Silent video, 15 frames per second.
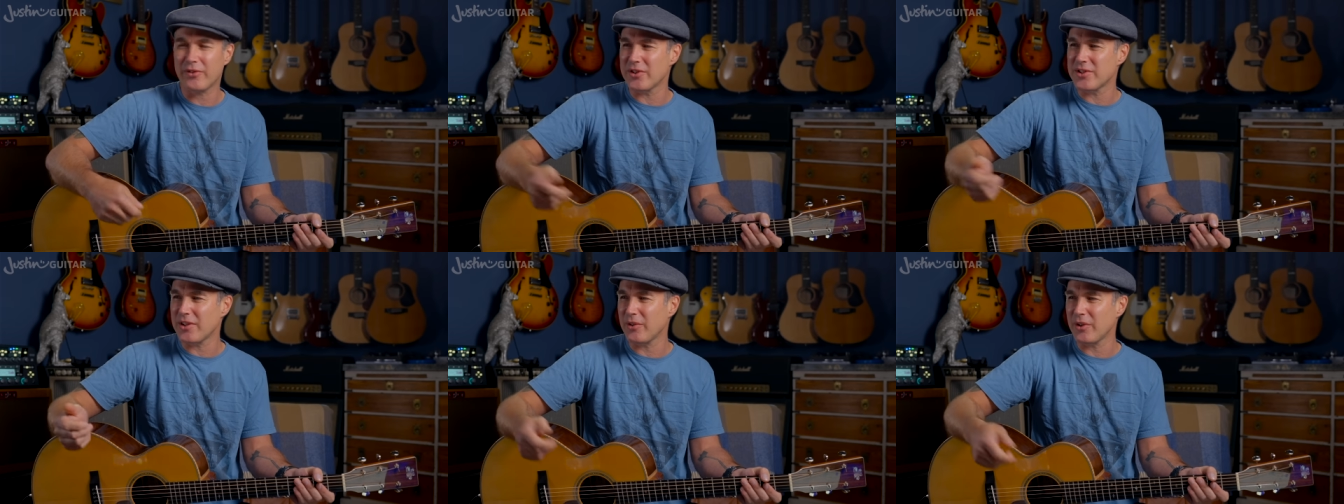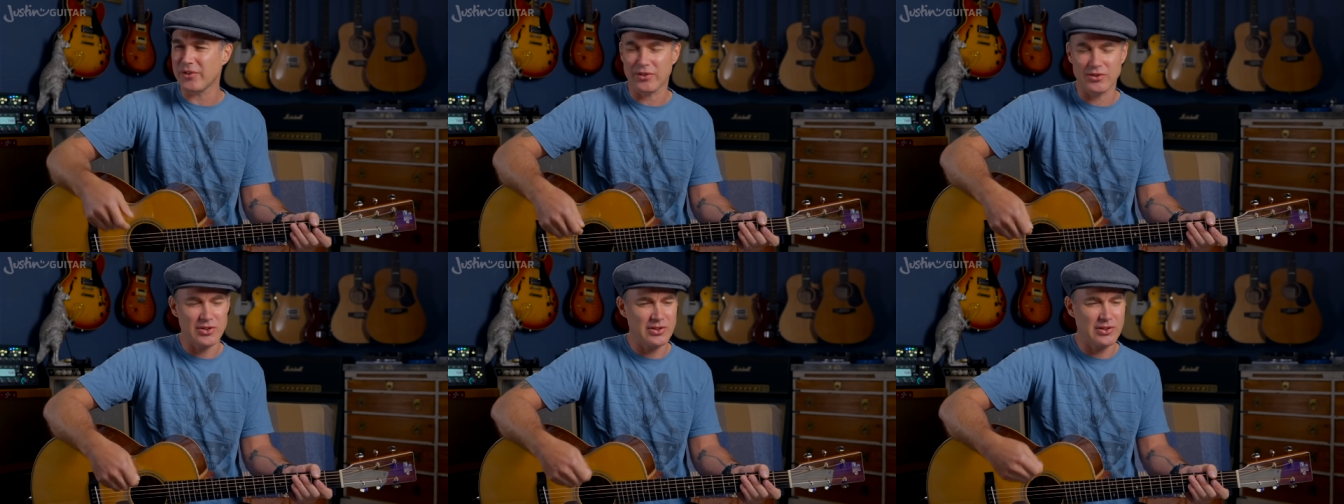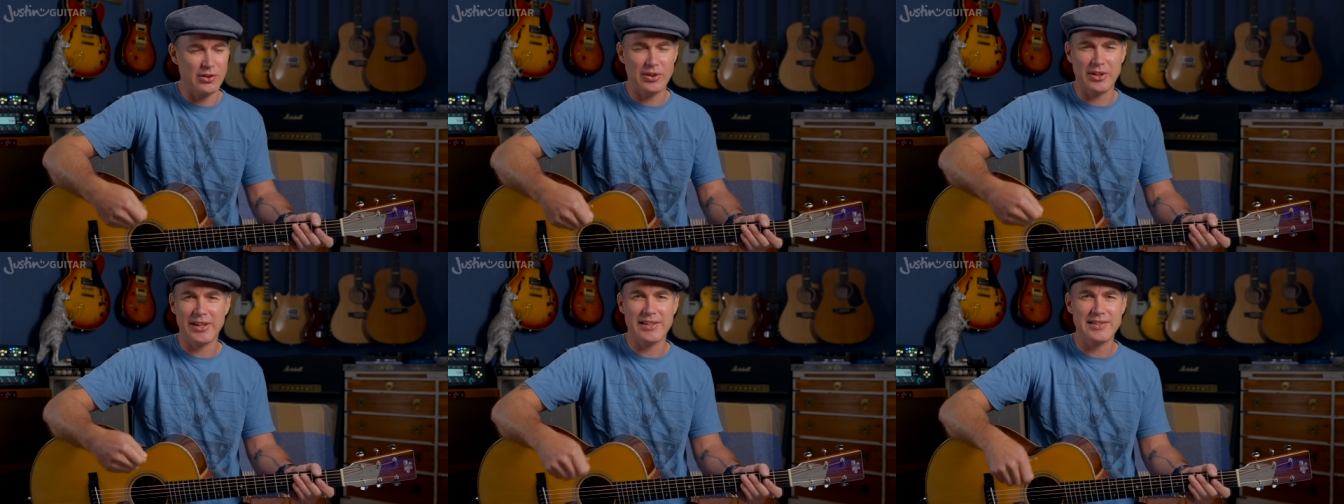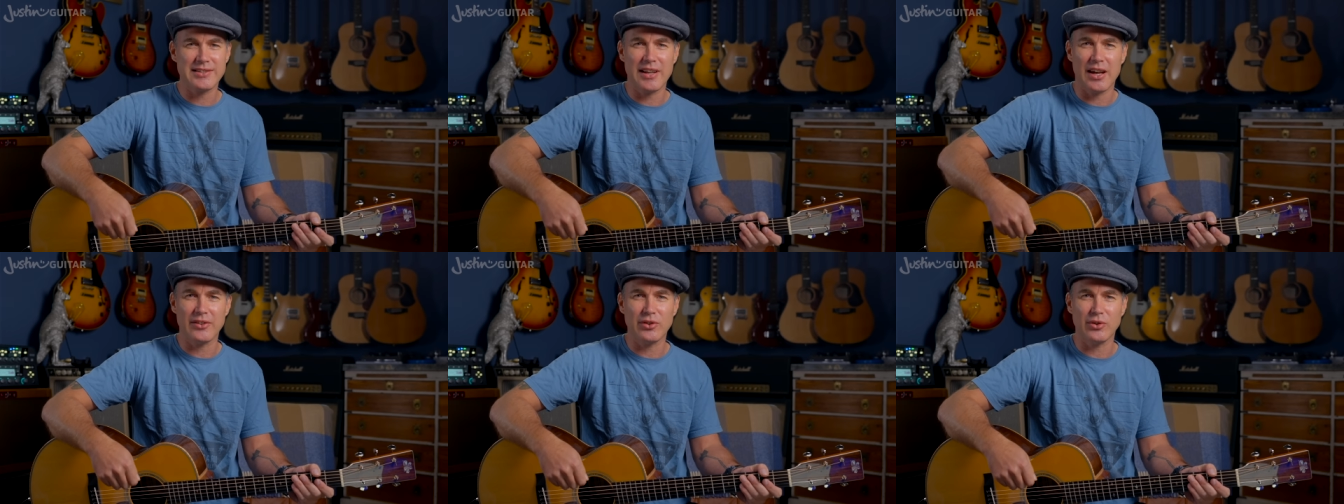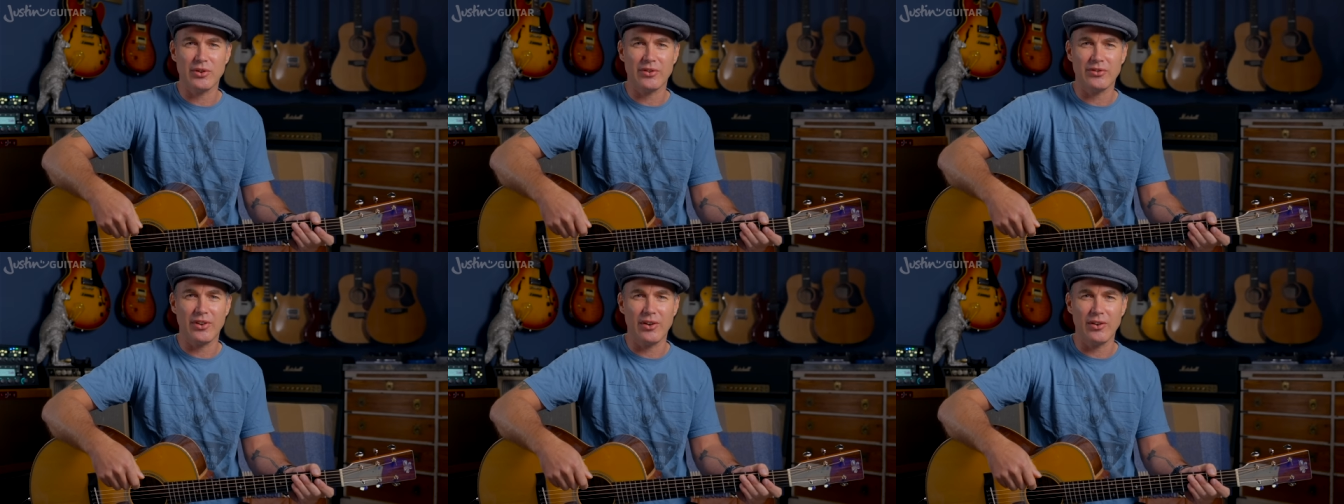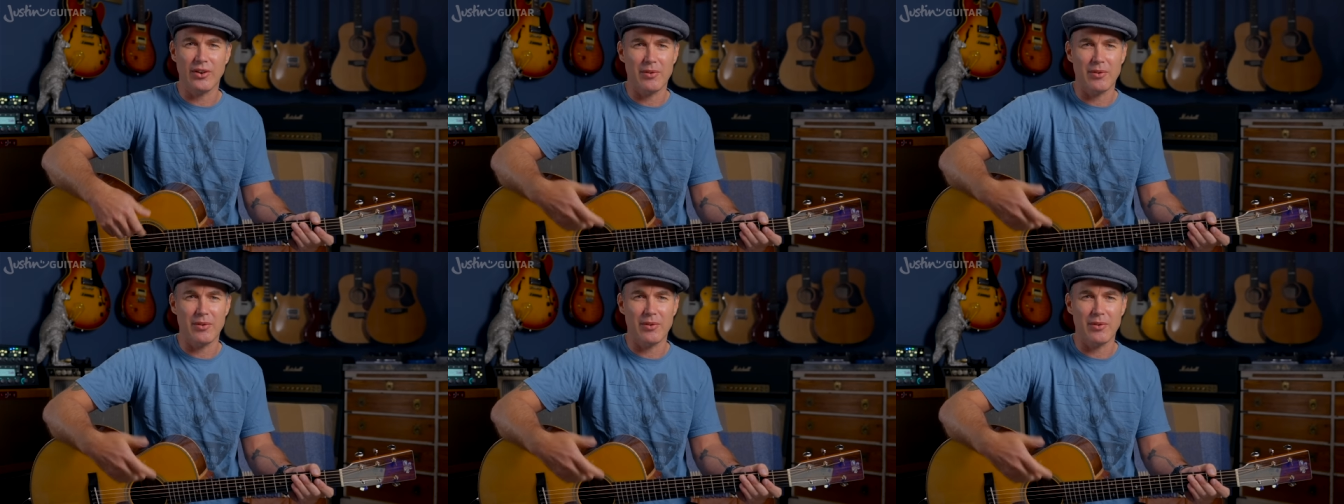and someone else would just look and then start doing a solo.